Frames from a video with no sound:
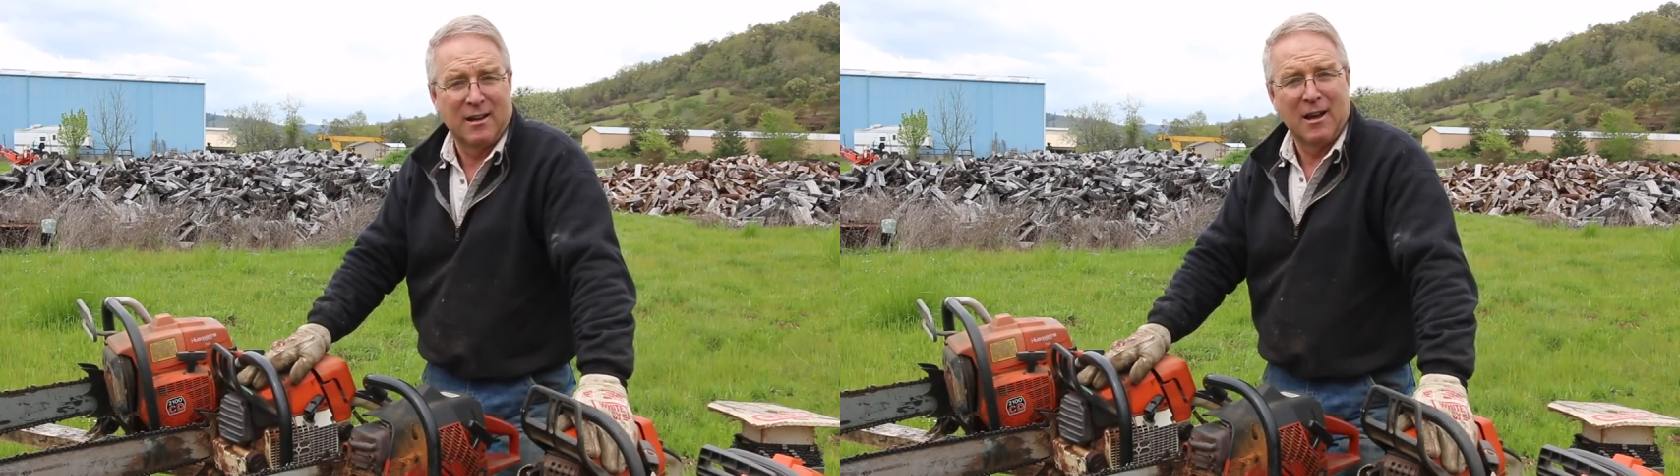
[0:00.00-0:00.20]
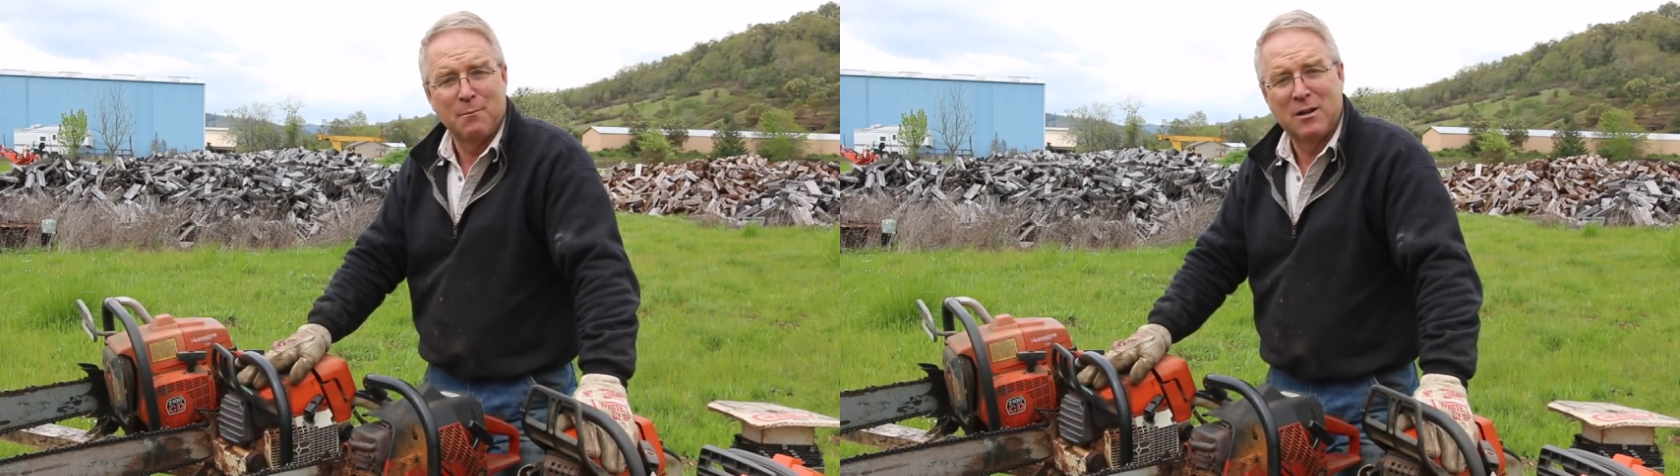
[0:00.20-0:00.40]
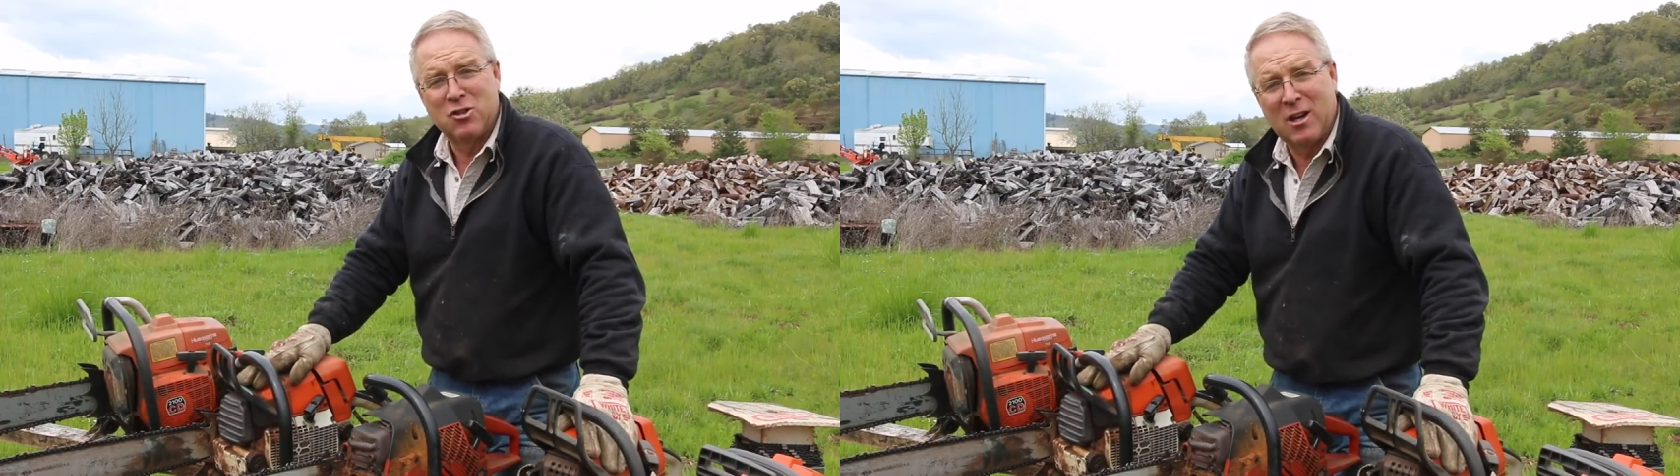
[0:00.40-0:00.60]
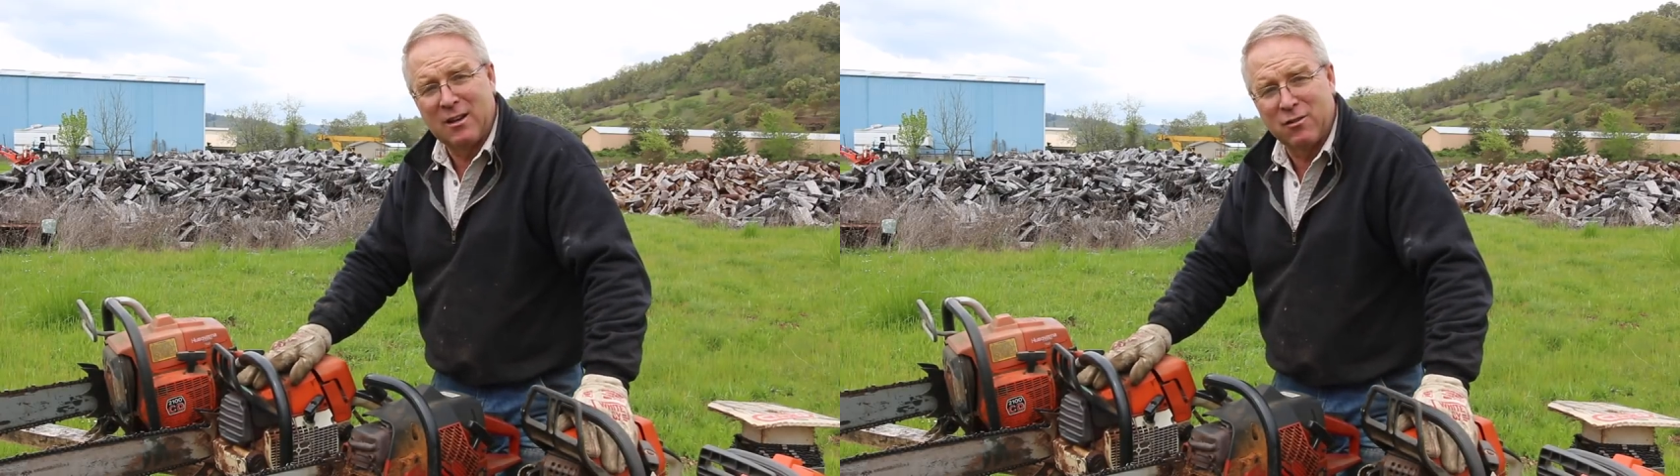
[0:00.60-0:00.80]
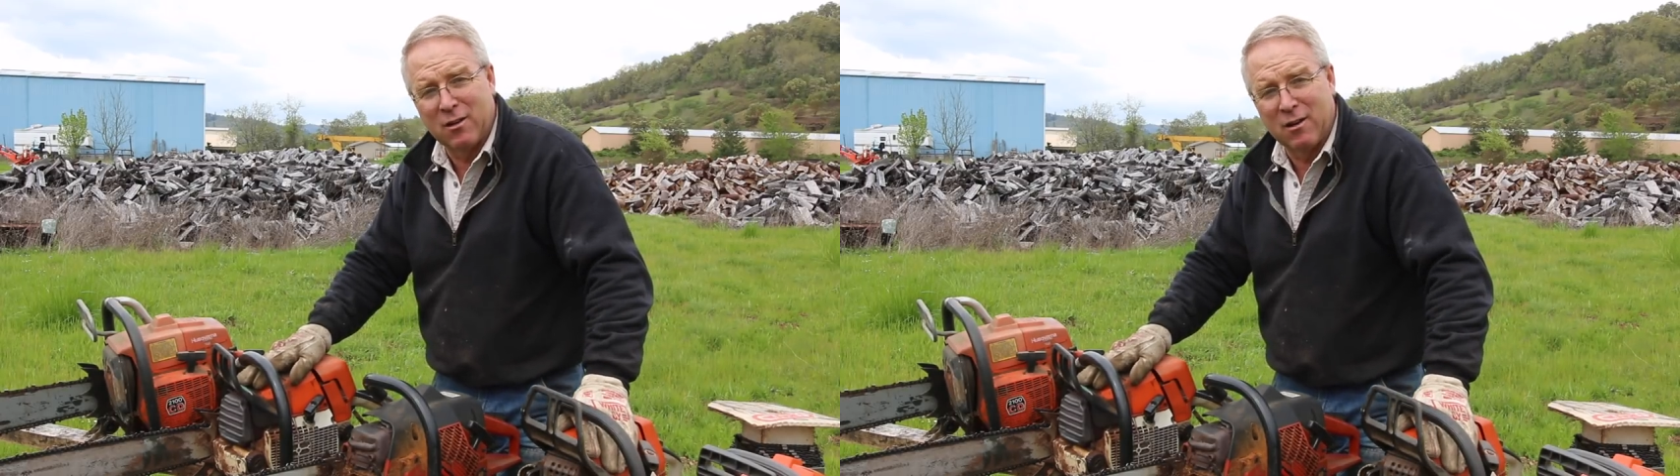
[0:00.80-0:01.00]
I got my
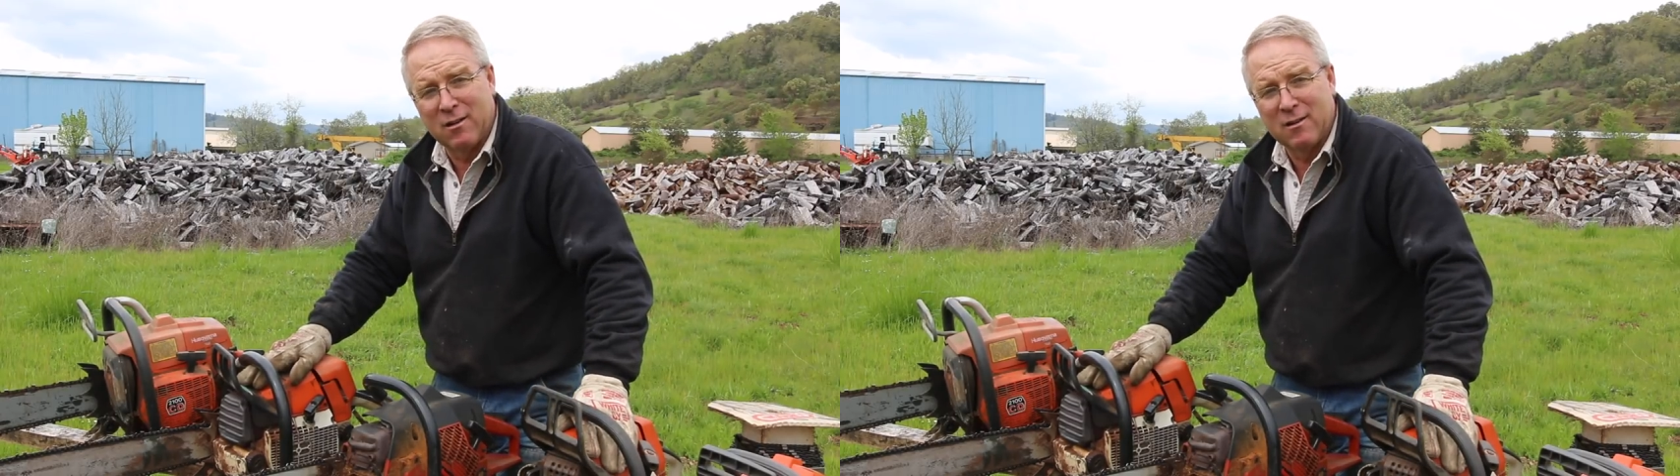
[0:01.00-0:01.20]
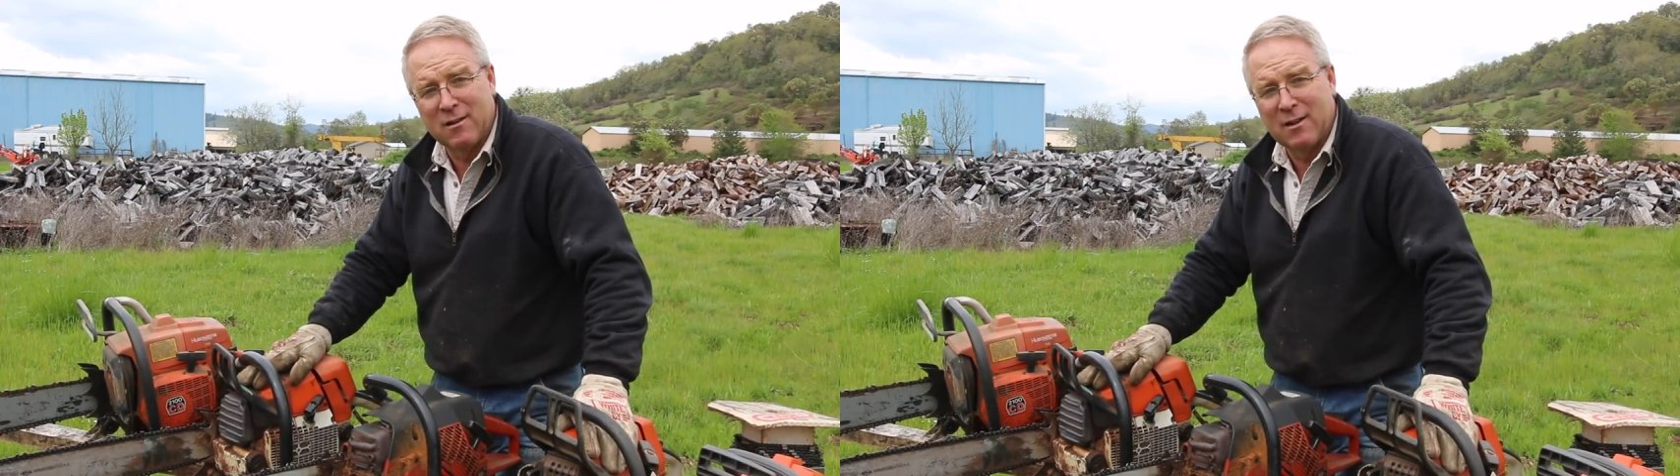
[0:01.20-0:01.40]
chainsaw.